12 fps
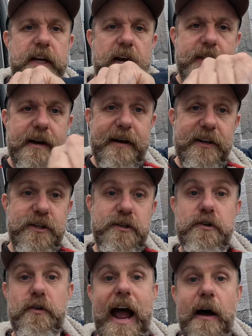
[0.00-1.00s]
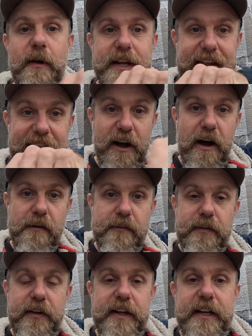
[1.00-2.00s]
and then I'm actually troweling it
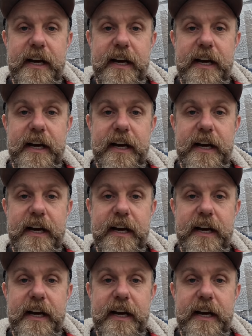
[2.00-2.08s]
off,